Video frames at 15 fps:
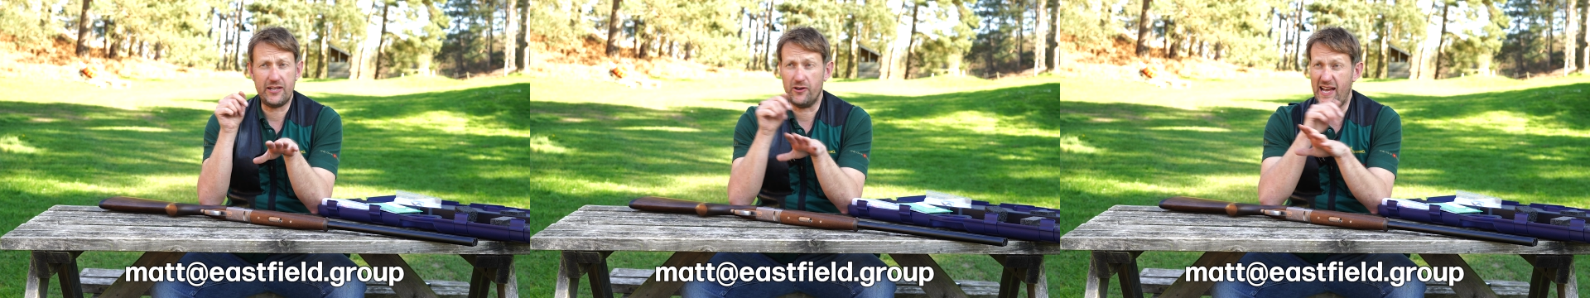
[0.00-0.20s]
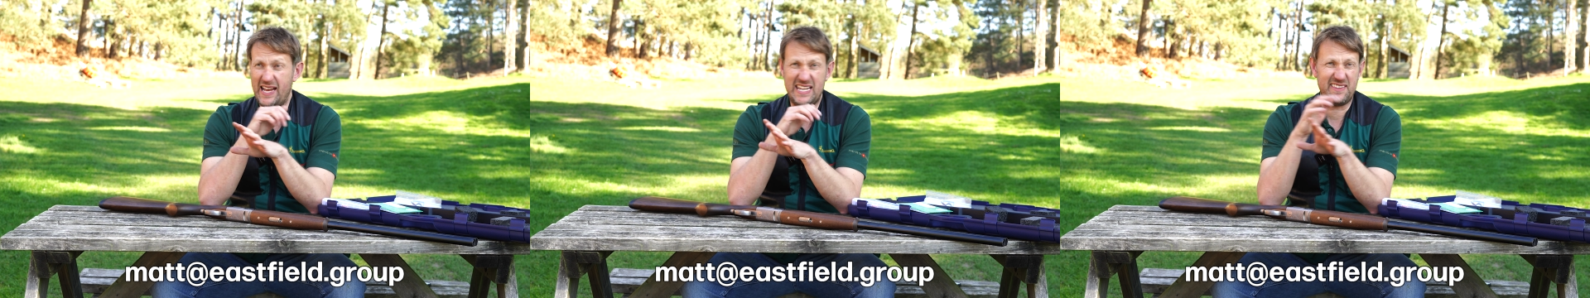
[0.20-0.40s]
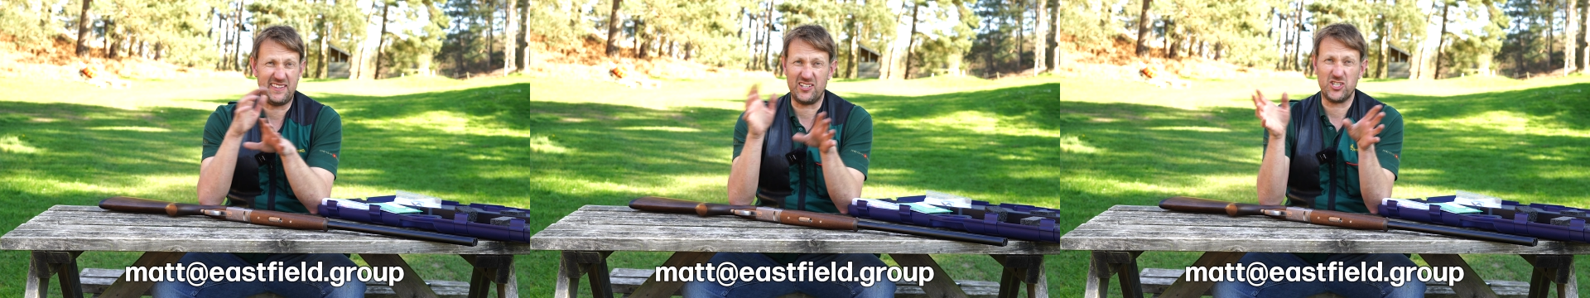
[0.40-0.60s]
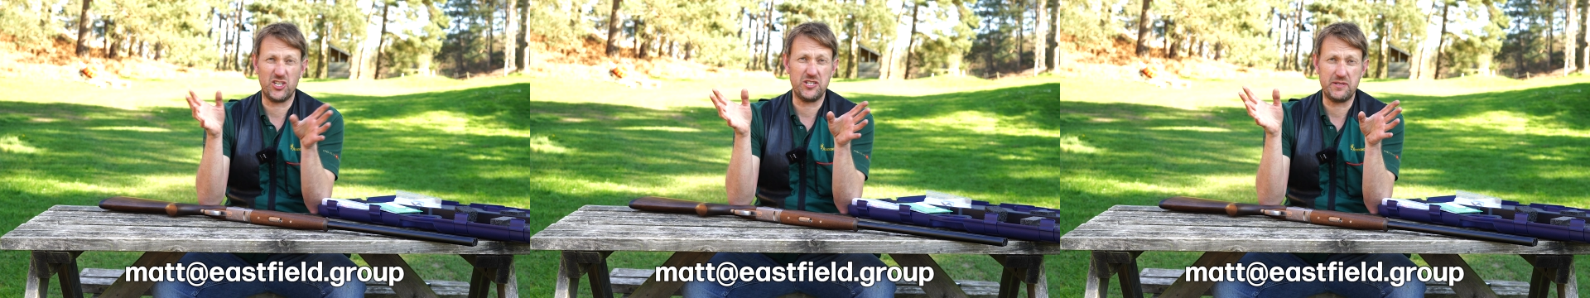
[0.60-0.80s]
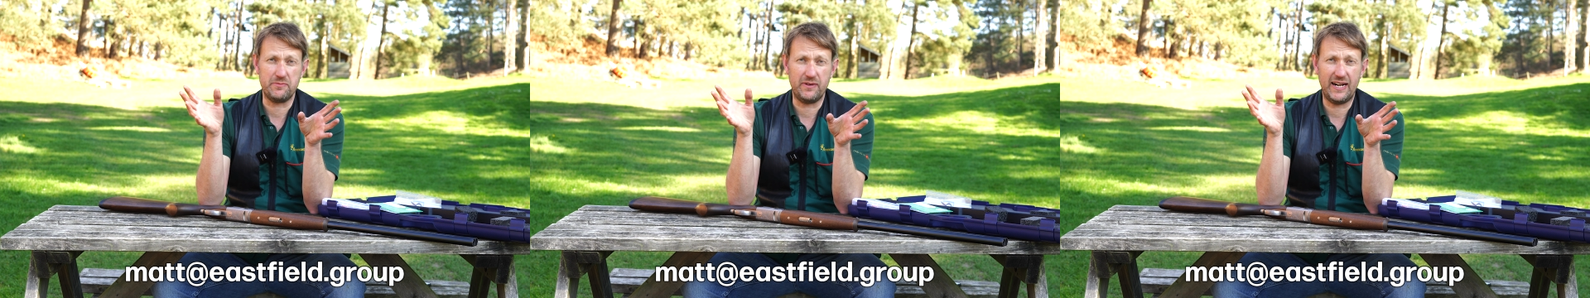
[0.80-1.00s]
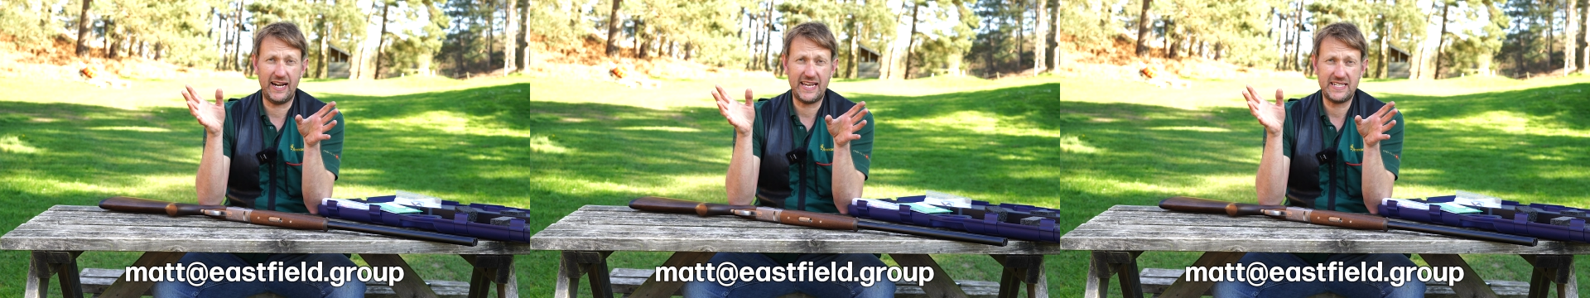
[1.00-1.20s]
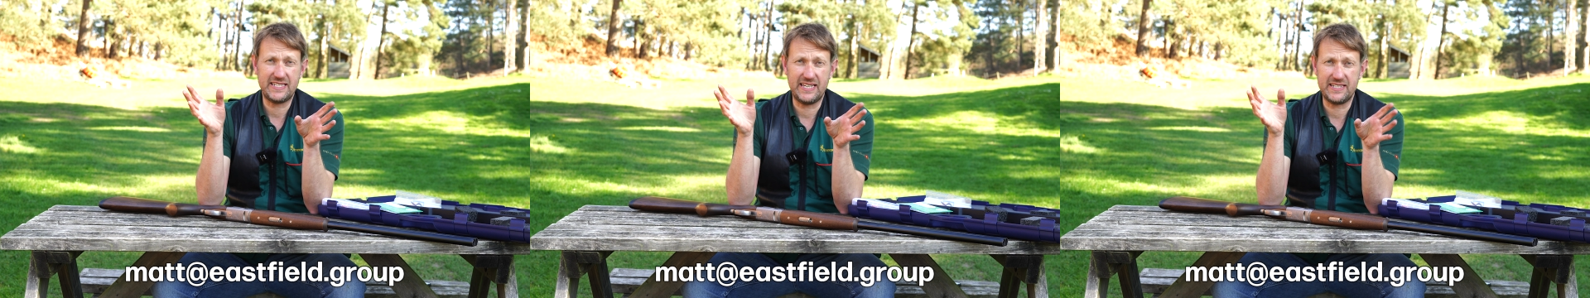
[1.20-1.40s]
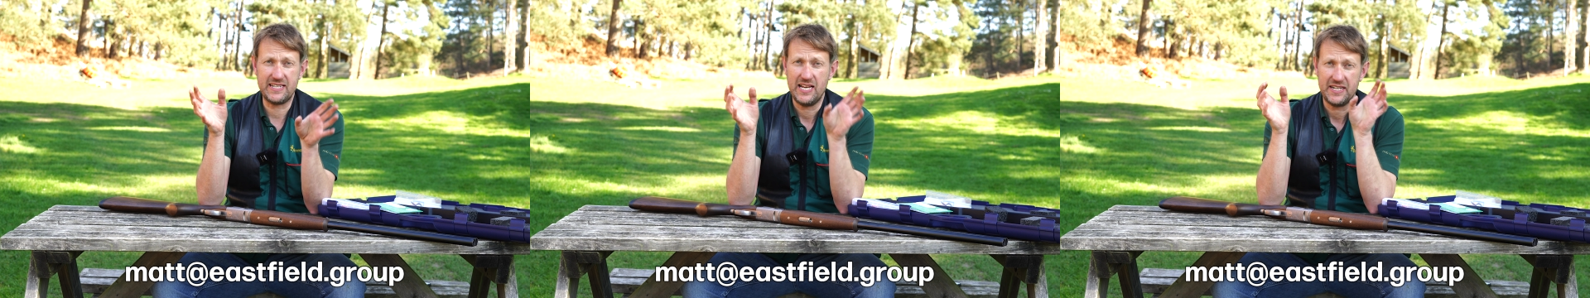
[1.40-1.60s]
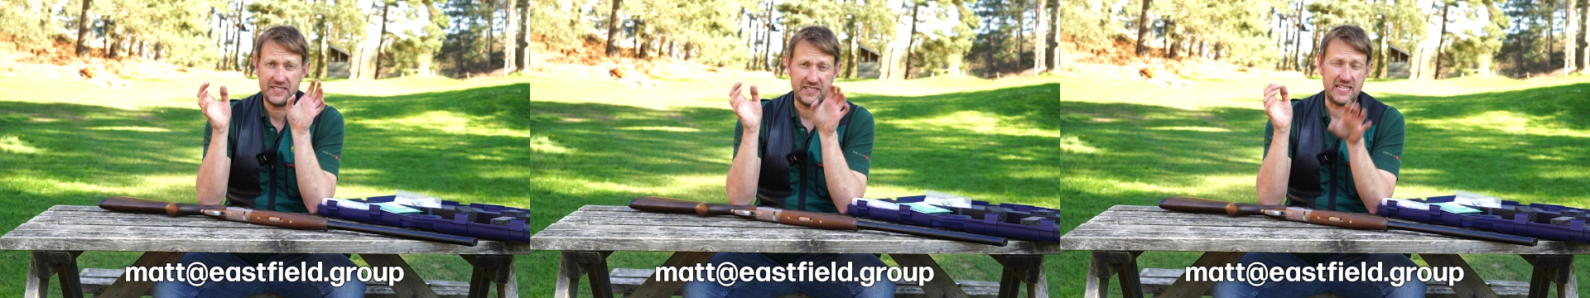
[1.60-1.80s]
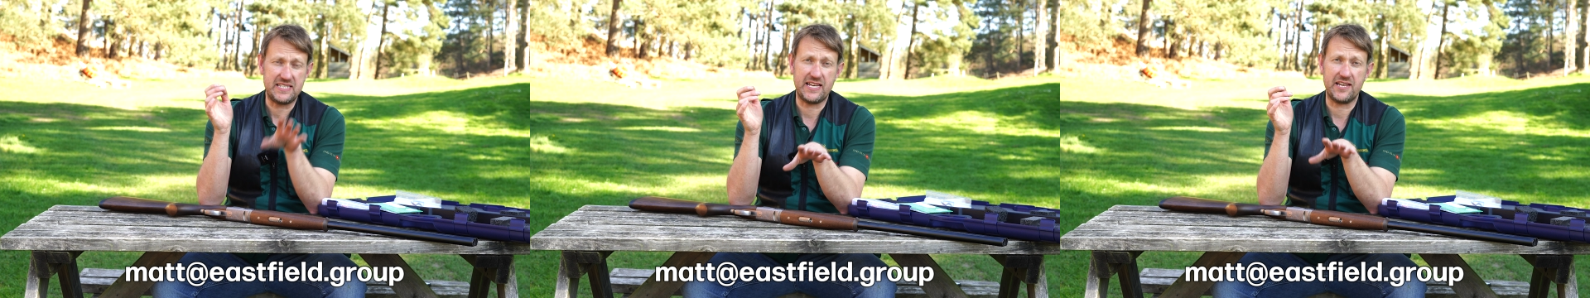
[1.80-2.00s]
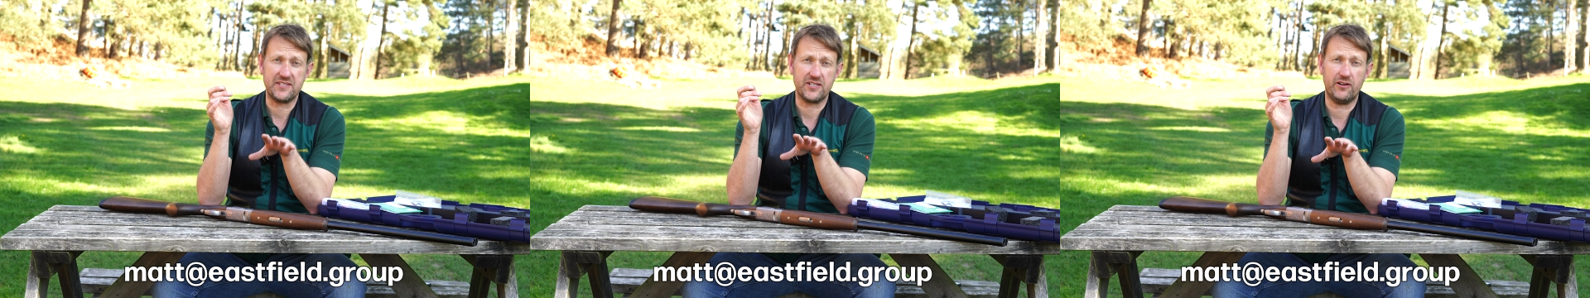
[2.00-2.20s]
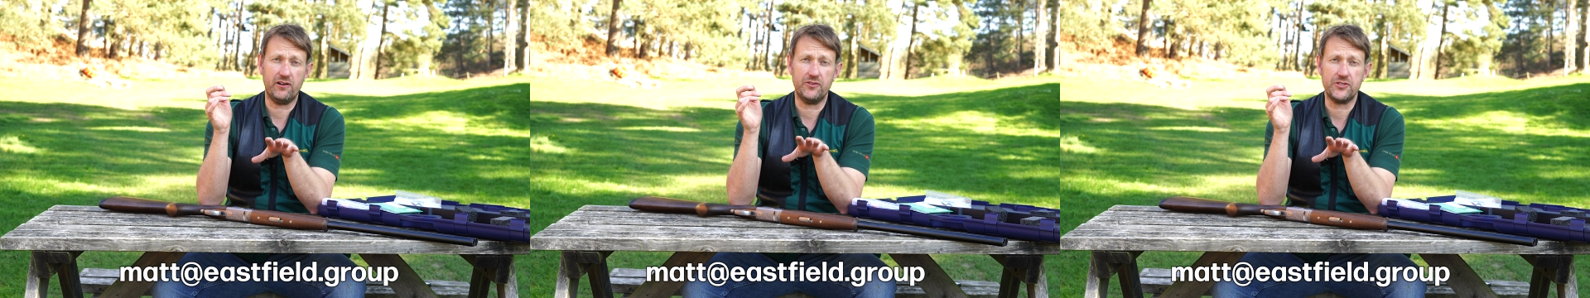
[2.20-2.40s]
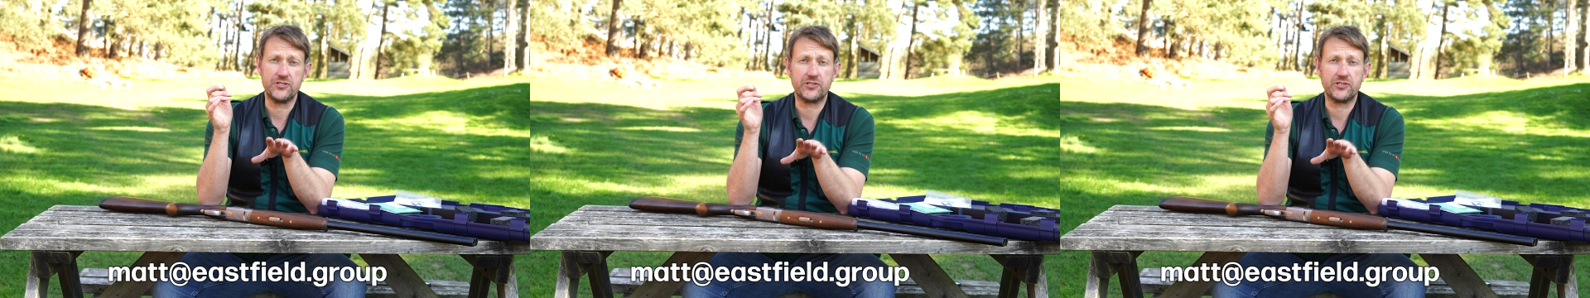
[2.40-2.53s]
or anything shooting related. Details are on the